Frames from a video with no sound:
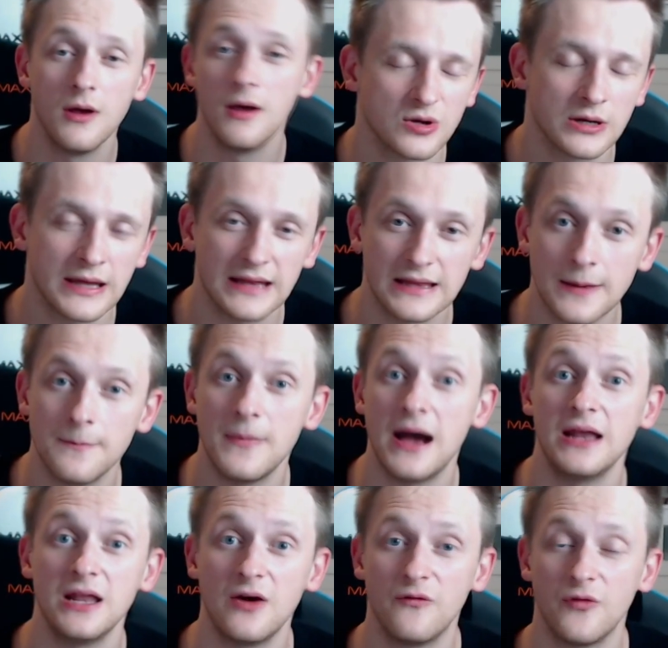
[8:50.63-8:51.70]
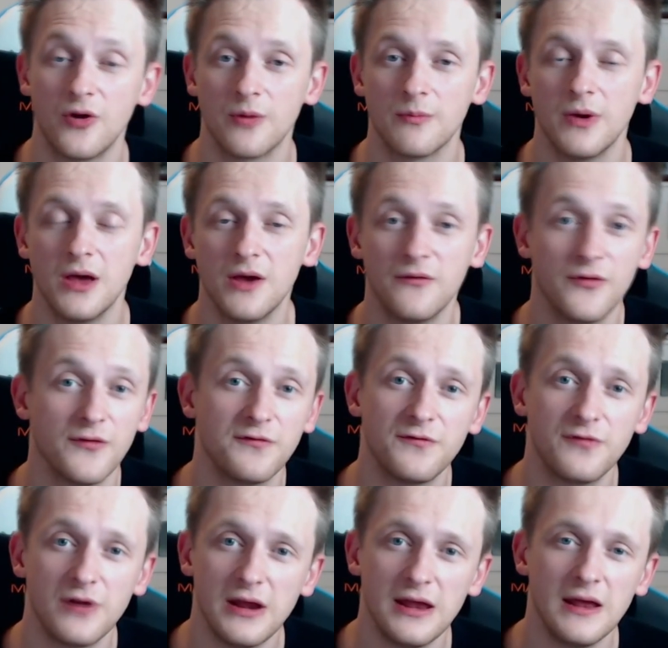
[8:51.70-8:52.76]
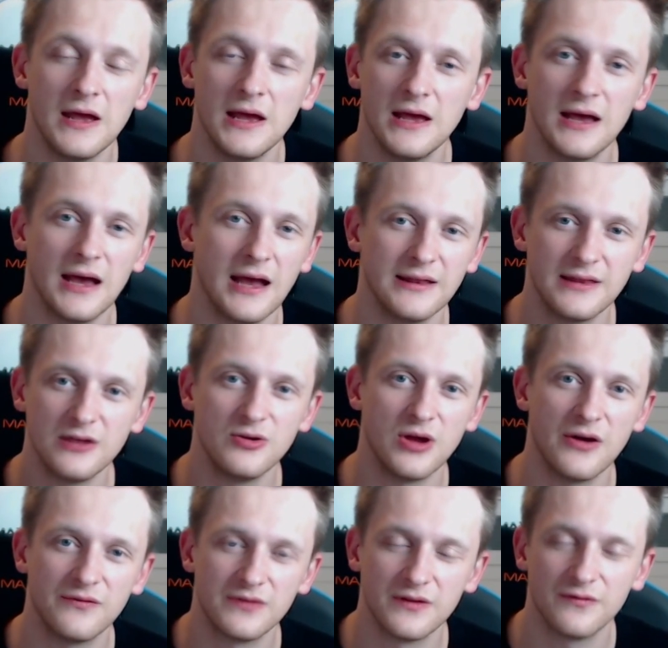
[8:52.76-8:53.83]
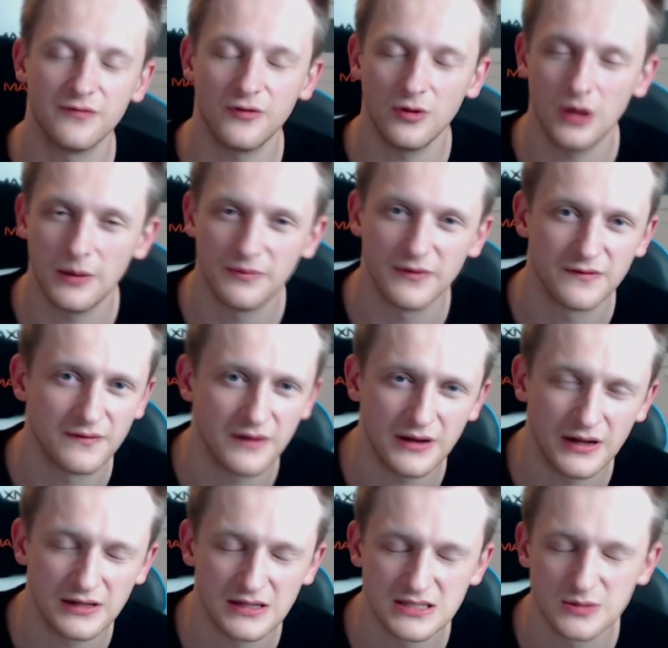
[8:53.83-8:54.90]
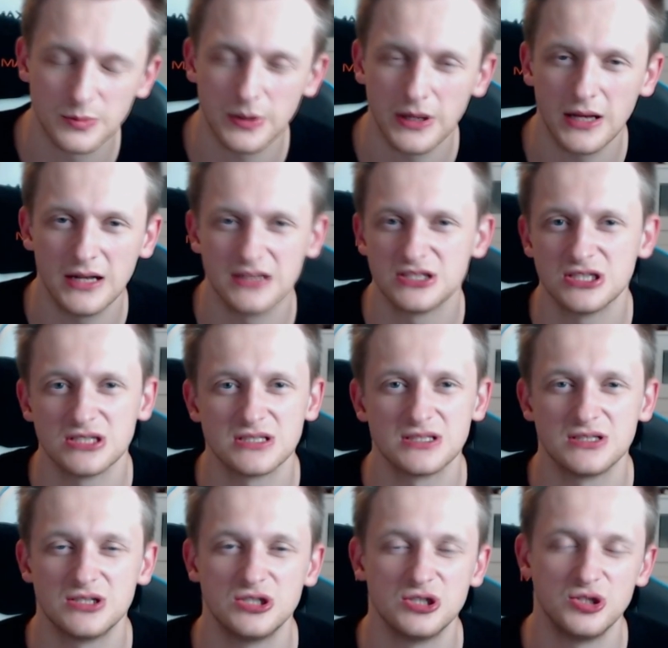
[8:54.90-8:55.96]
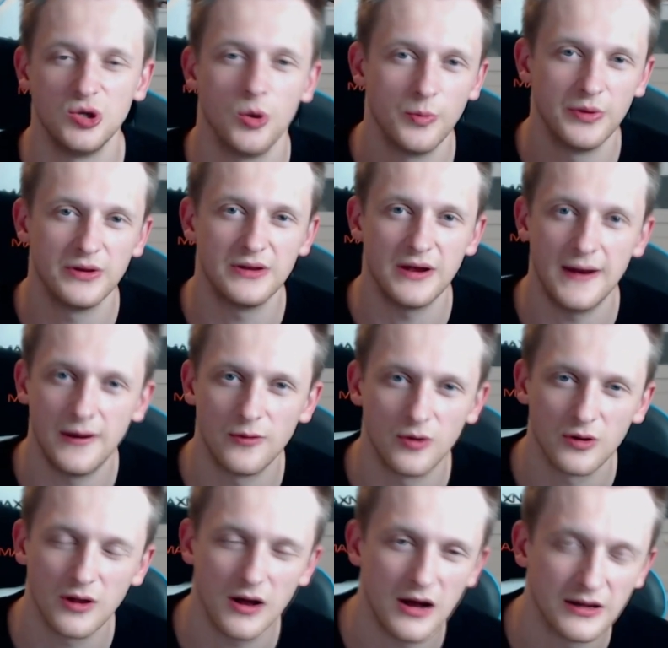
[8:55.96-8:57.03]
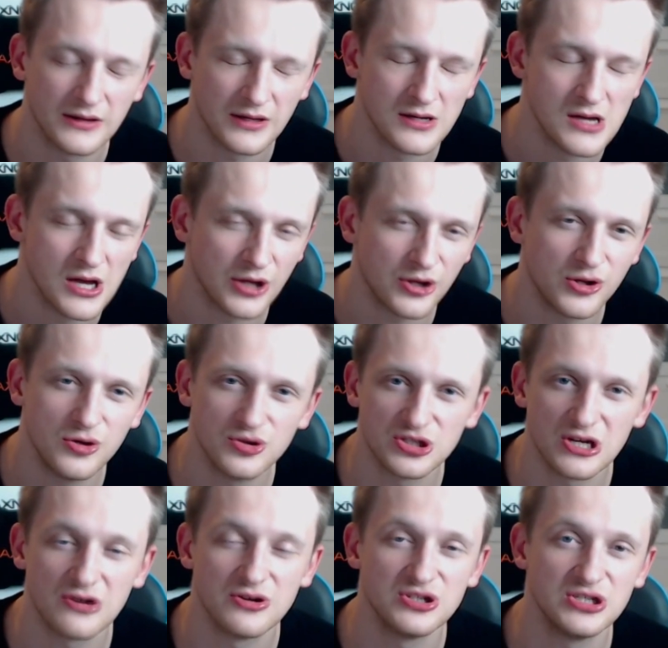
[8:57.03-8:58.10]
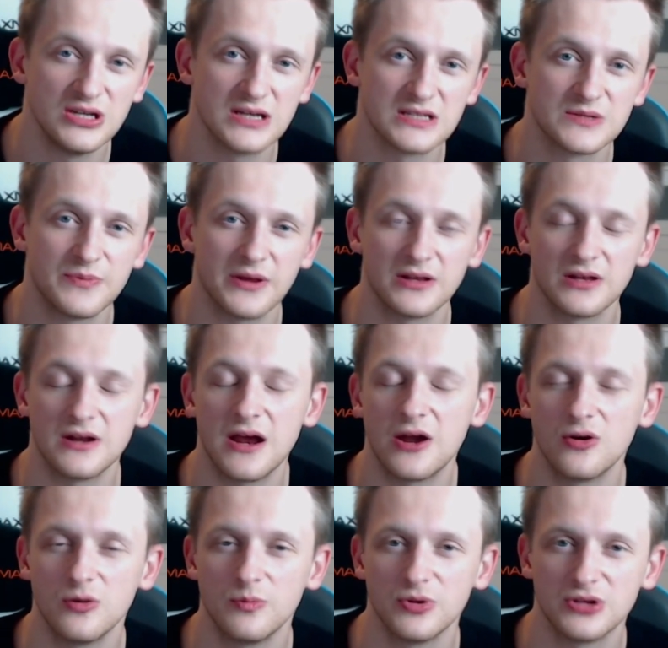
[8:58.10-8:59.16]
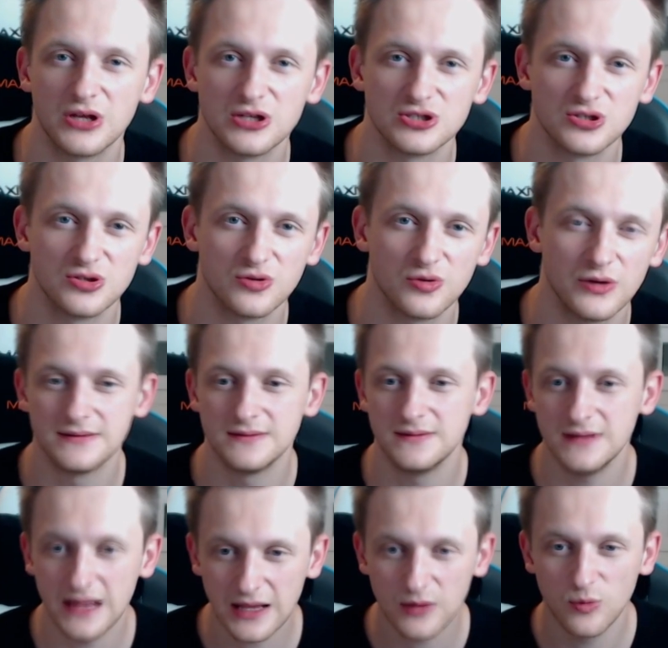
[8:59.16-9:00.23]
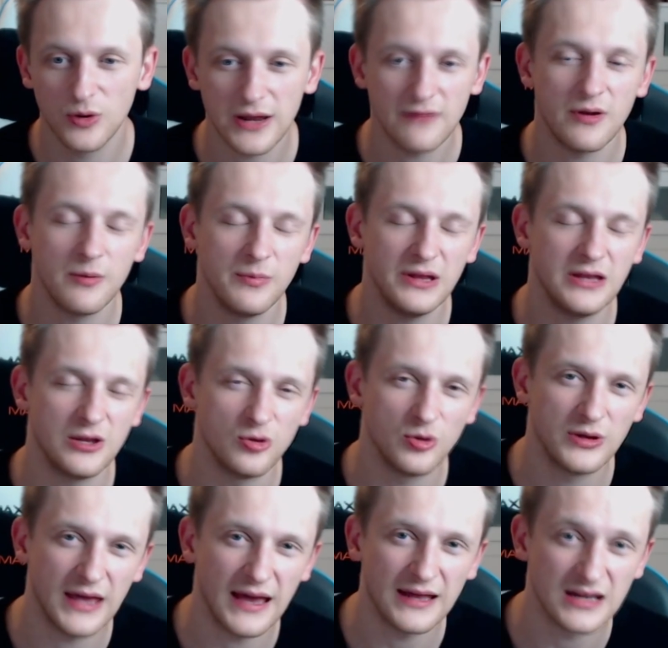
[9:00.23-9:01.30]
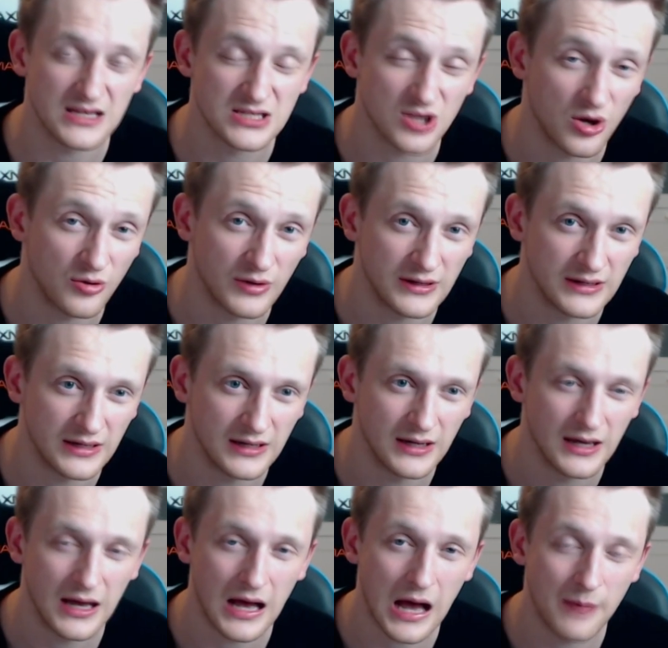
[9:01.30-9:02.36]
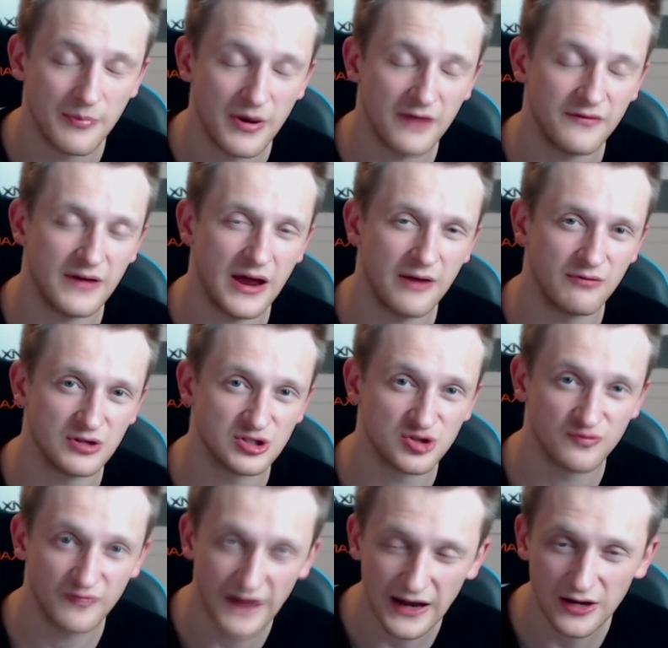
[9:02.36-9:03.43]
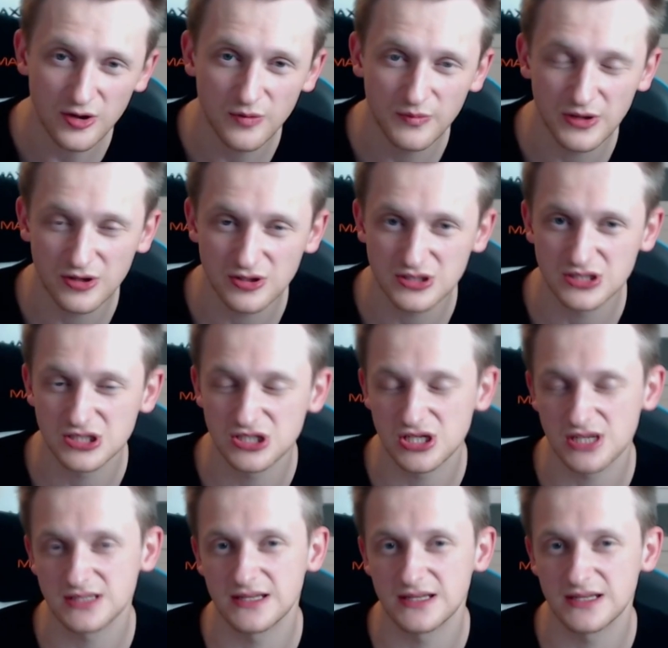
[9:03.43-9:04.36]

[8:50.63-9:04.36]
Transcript: get a mana worm for free, and then you have to follow up with another spell. It's just stupid high roll card. Huge RNG aspect and high roll potential to it. Like whatever minion you get is already above average value because it's just an